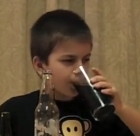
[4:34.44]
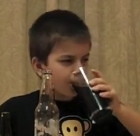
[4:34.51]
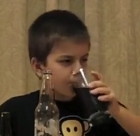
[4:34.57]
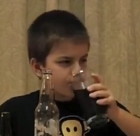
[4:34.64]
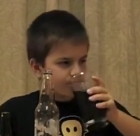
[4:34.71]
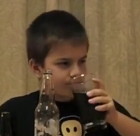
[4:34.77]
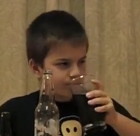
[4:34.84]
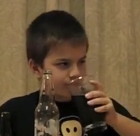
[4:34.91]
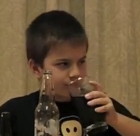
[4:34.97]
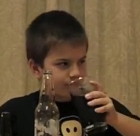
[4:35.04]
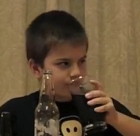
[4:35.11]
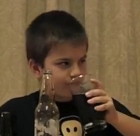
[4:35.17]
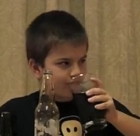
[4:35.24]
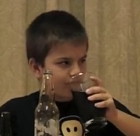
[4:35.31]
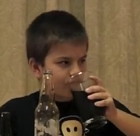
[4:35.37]

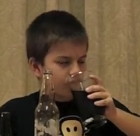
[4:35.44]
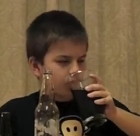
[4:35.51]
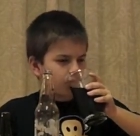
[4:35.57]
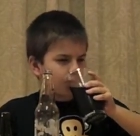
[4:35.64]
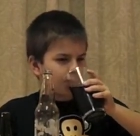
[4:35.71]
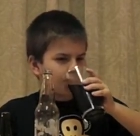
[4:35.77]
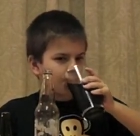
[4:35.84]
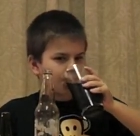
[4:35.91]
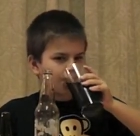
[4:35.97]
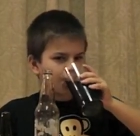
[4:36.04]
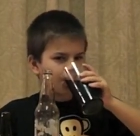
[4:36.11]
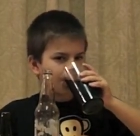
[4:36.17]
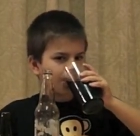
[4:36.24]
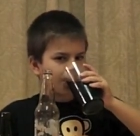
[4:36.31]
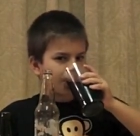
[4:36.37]

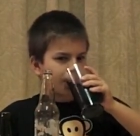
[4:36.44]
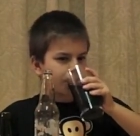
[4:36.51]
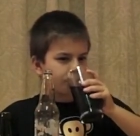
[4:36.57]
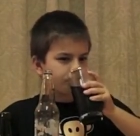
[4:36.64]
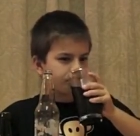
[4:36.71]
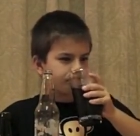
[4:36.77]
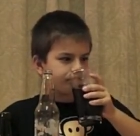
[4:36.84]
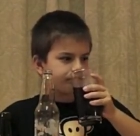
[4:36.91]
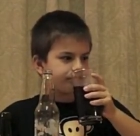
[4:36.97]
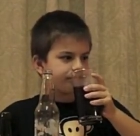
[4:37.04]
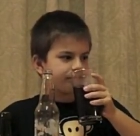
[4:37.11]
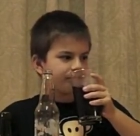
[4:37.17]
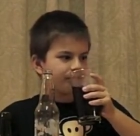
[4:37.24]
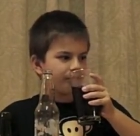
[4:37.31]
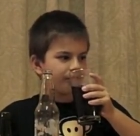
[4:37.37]

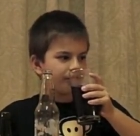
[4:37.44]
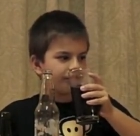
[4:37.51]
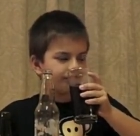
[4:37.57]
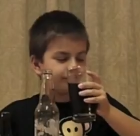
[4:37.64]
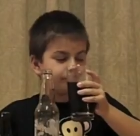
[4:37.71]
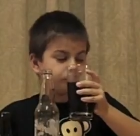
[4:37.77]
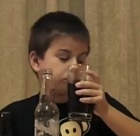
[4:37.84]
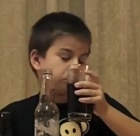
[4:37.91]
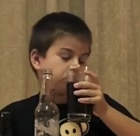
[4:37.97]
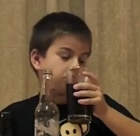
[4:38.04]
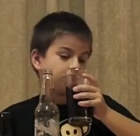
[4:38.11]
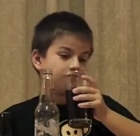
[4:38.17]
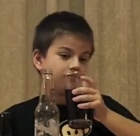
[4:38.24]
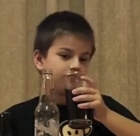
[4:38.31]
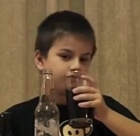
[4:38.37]

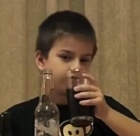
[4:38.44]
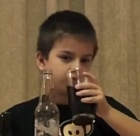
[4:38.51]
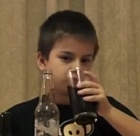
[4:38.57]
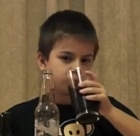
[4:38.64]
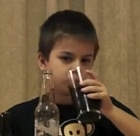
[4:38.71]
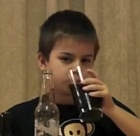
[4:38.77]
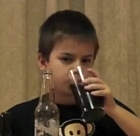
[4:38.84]
(no one is talking)